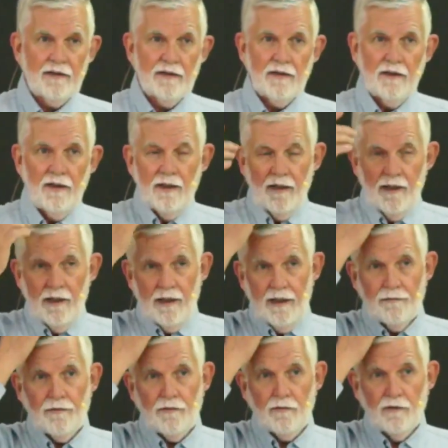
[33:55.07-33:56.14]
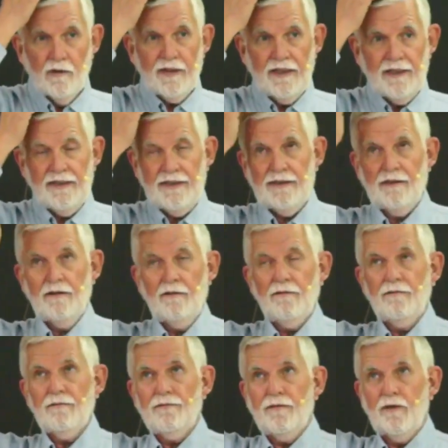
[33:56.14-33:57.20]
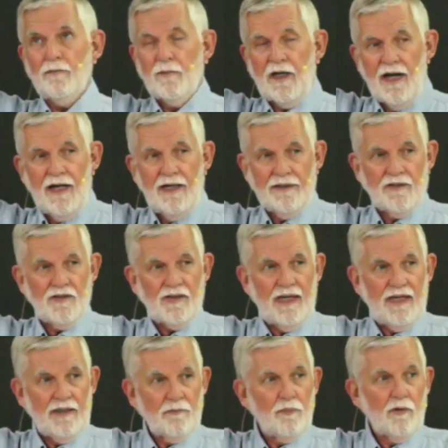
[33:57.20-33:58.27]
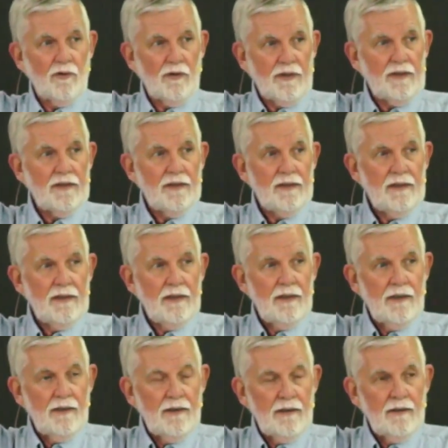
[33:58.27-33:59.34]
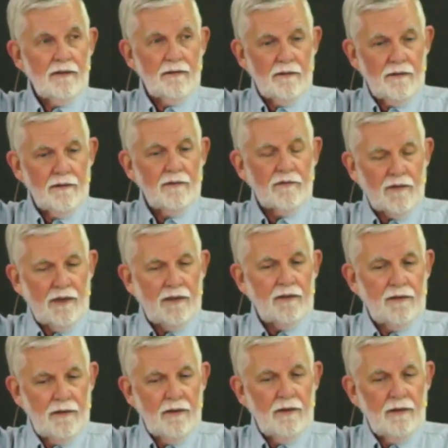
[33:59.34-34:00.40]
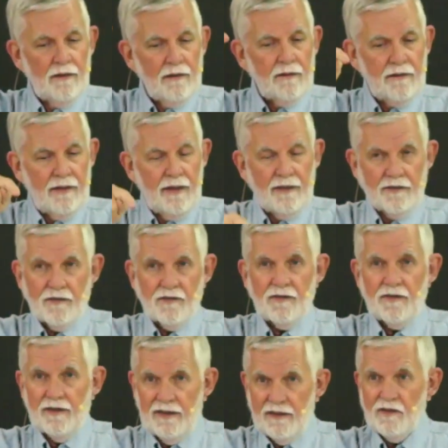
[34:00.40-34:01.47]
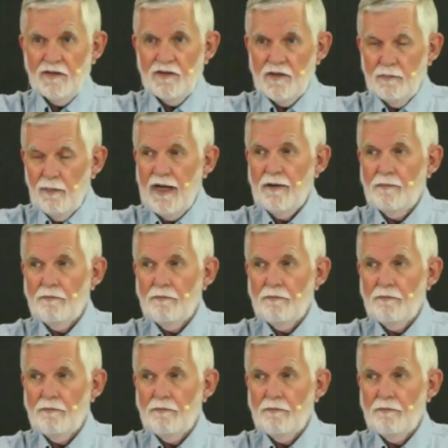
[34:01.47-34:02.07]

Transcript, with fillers: If you look at it from God's standpoint, you say, yes, this is about my